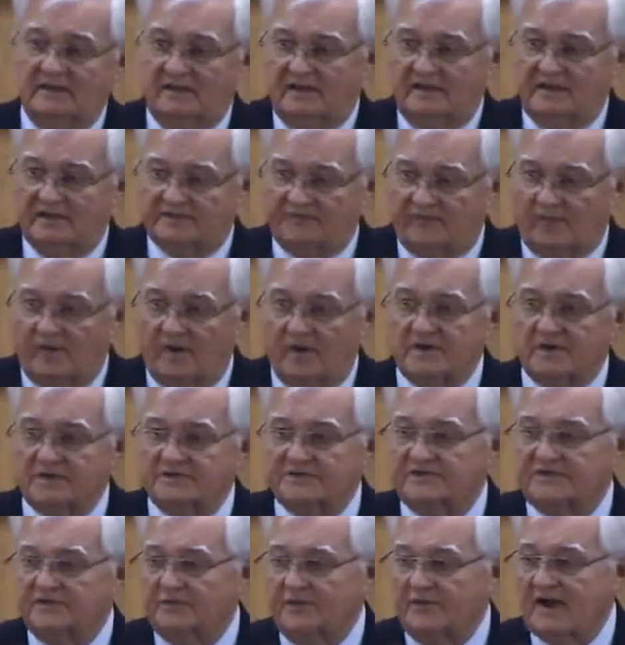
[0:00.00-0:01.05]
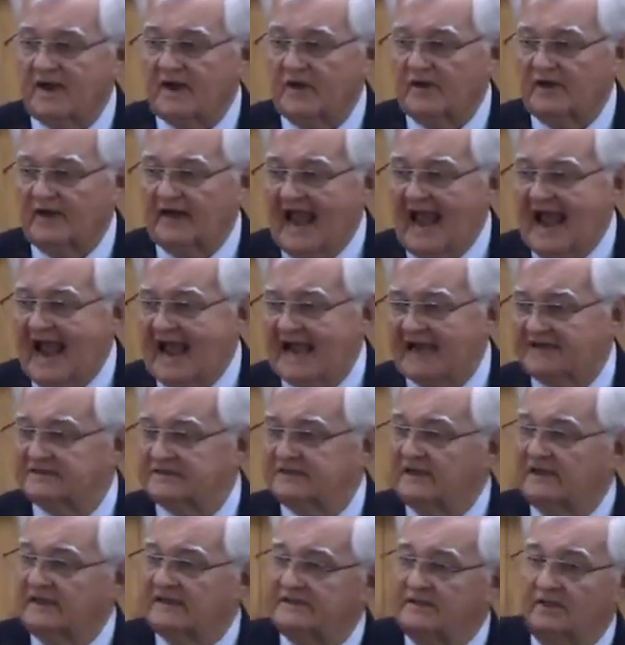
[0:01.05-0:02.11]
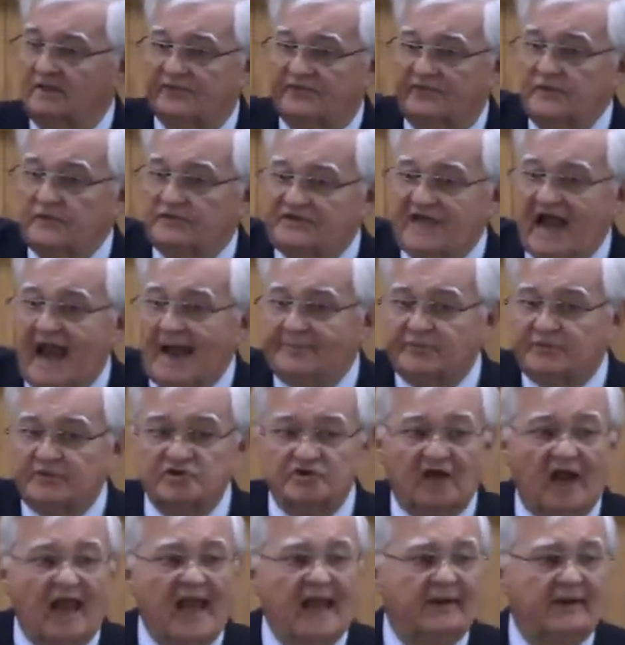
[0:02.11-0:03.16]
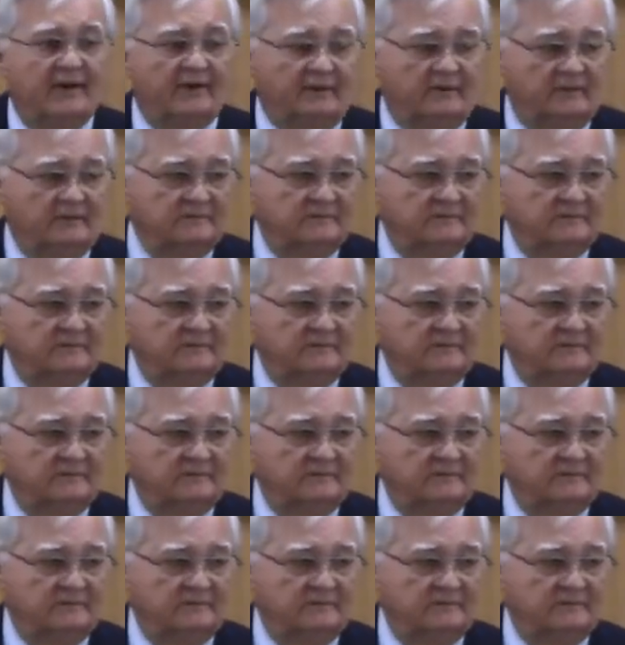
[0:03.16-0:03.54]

as far as the record in Acts till a few chapters later.